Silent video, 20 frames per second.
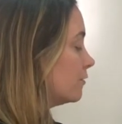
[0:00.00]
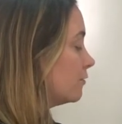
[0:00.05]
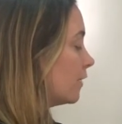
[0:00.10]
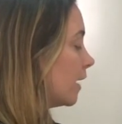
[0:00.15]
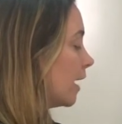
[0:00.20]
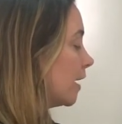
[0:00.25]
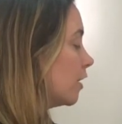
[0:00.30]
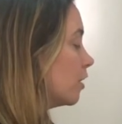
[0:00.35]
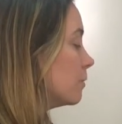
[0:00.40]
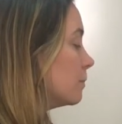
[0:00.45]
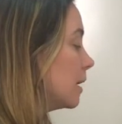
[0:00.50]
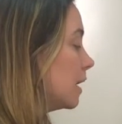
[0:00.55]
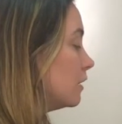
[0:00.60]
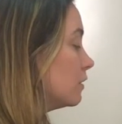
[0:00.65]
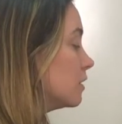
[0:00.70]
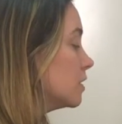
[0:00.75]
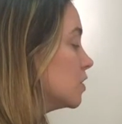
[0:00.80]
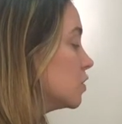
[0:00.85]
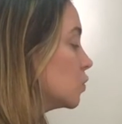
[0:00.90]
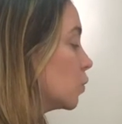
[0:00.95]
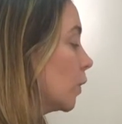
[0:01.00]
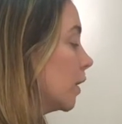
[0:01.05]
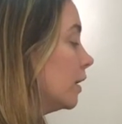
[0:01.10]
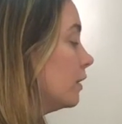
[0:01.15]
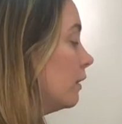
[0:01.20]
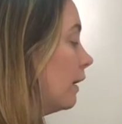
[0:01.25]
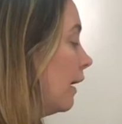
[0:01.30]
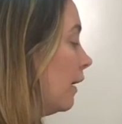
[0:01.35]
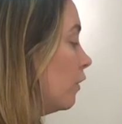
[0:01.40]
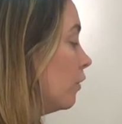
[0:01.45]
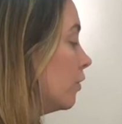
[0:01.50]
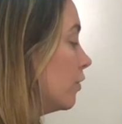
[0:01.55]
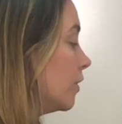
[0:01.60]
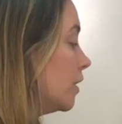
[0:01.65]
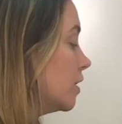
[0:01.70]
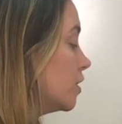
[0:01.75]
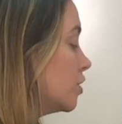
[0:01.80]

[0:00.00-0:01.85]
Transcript: fire make the soil healthy